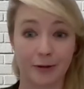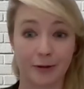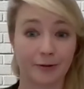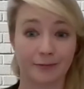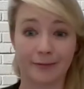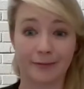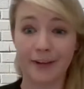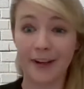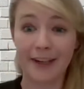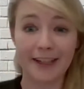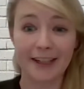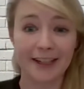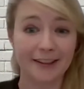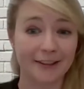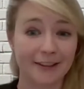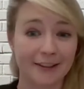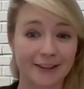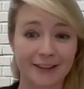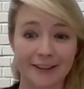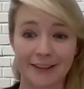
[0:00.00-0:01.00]
very little,
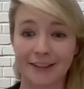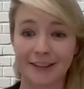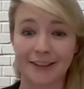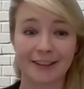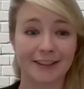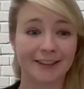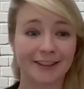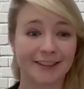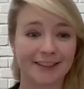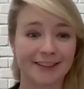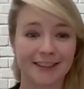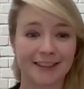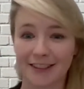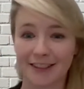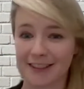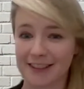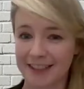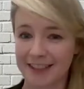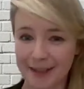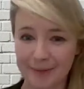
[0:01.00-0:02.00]
and there's a
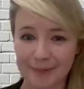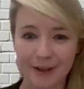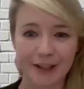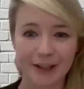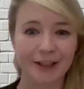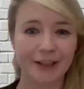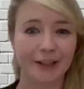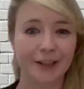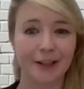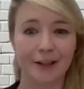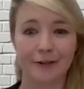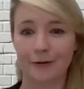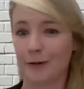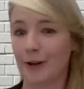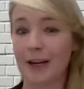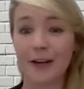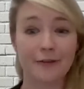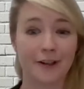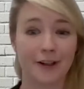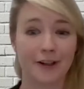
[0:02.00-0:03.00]
steep learning curve,
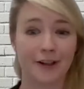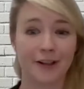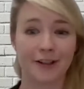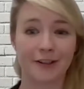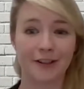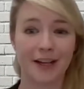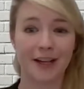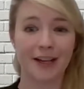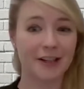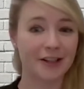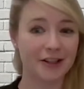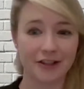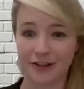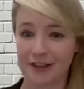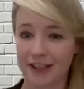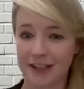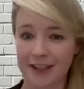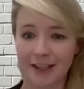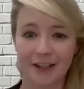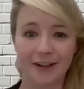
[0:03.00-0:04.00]
whatever
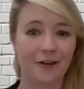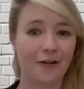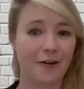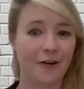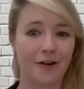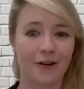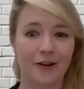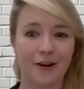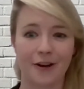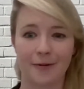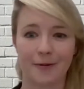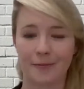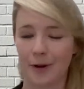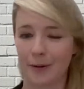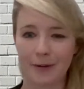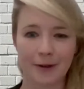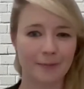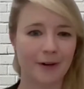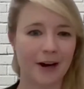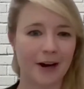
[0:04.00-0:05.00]
industry or
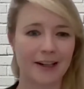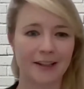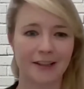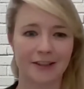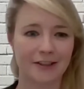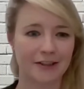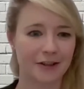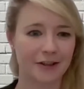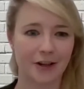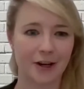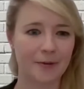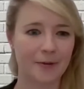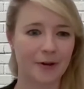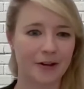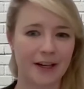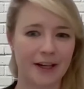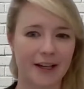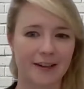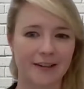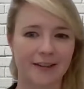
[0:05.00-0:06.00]
public practice or job you're
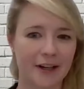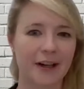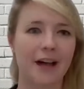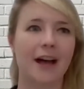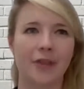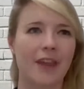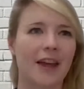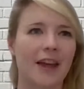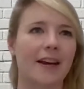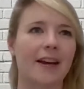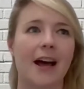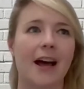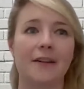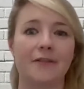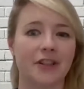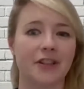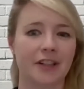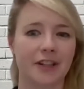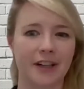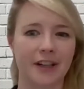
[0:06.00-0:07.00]
in. But then
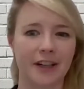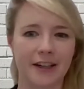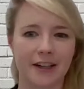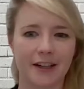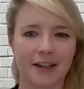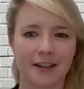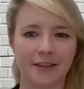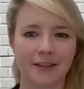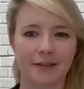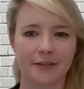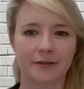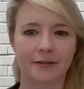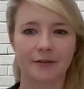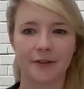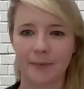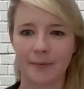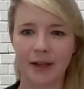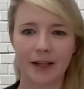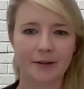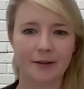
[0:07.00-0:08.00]
after a year, for
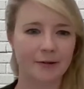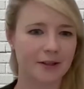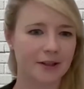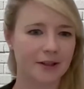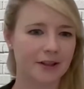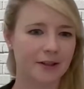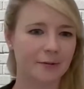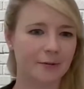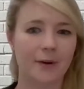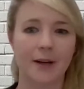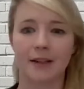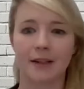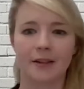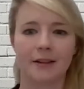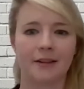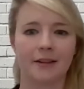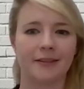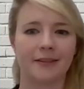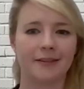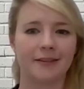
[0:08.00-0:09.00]
me, it was
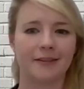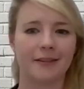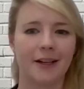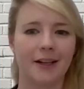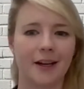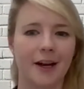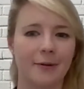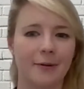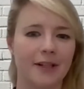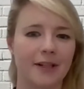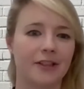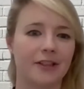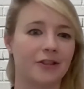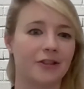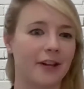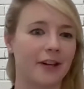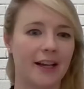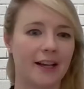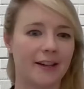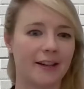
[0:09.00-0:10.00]
when I went to
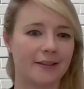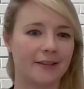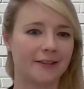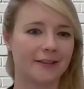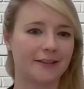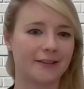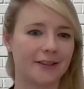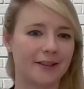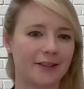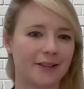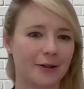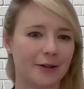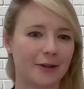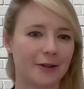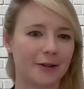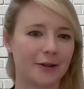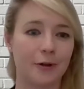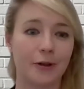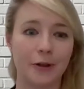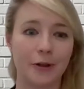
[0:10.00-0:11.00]
train someone
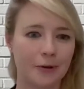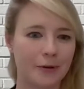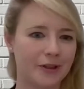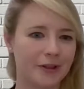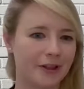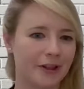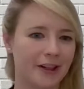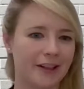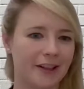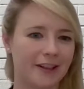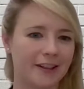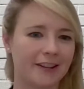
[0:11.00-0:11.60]
new starting,